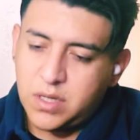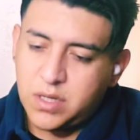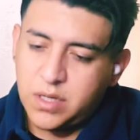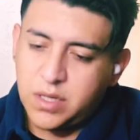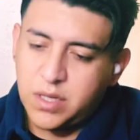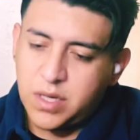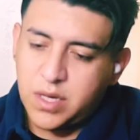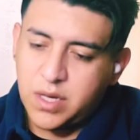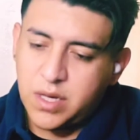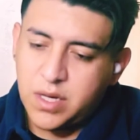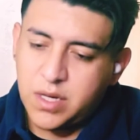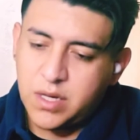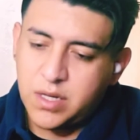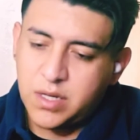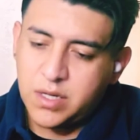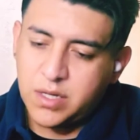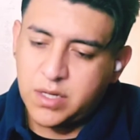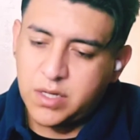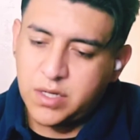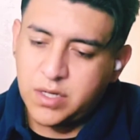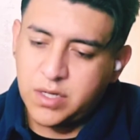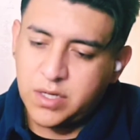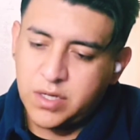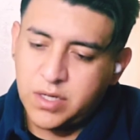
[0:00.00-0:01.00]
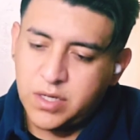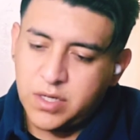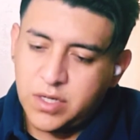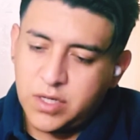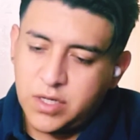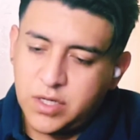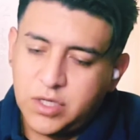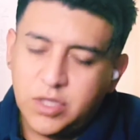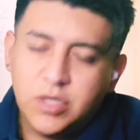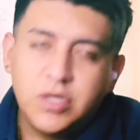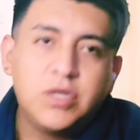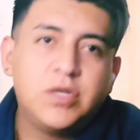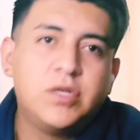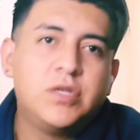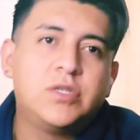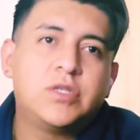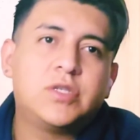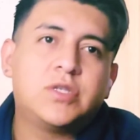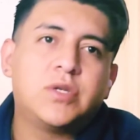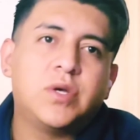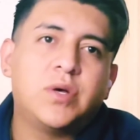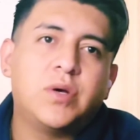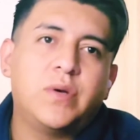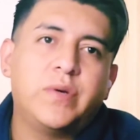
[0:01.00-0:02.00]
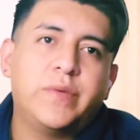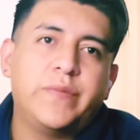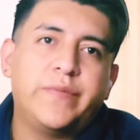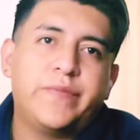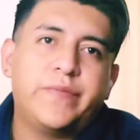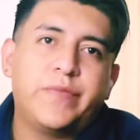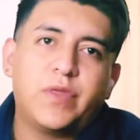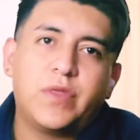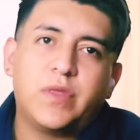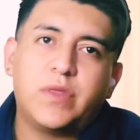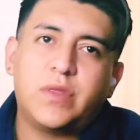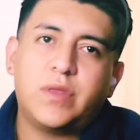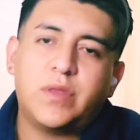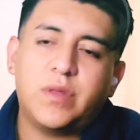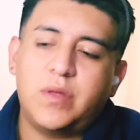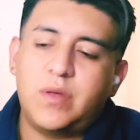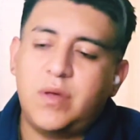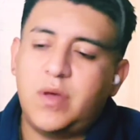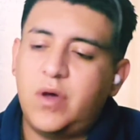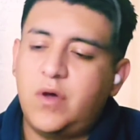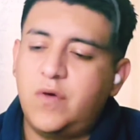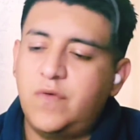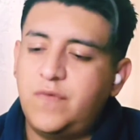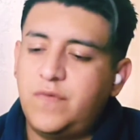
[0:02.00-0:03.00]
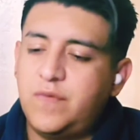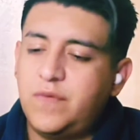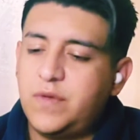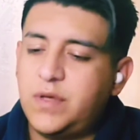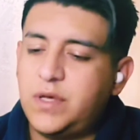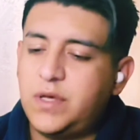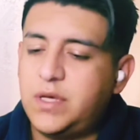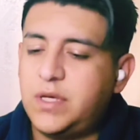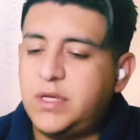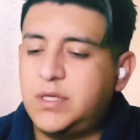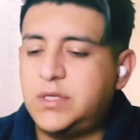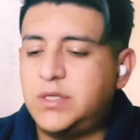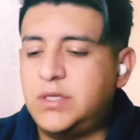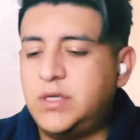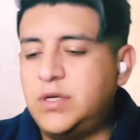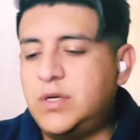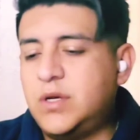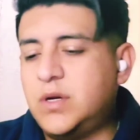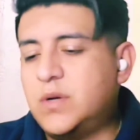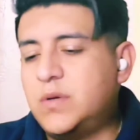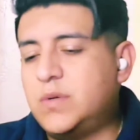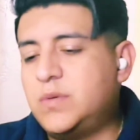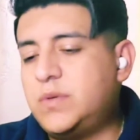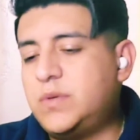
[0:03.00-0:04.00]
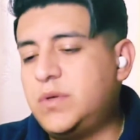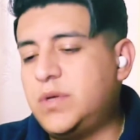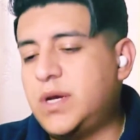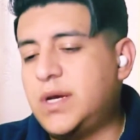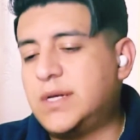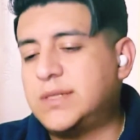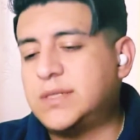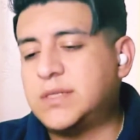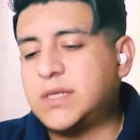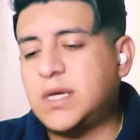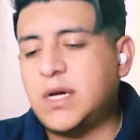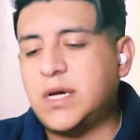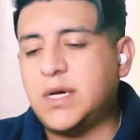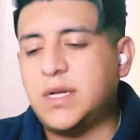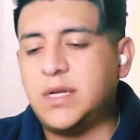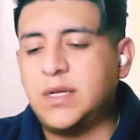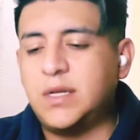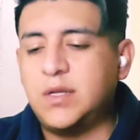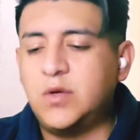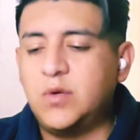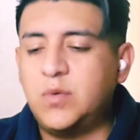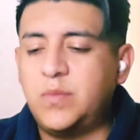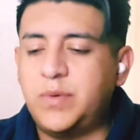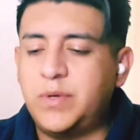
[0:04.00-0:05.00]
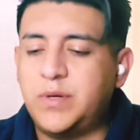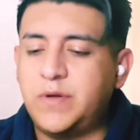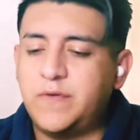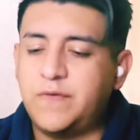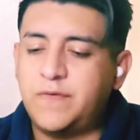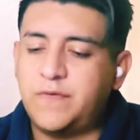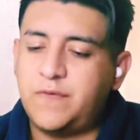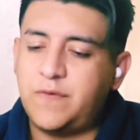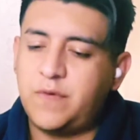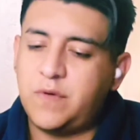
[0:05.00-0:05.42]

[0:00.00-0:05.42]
Yeah, so hopefully you guys got a little bit of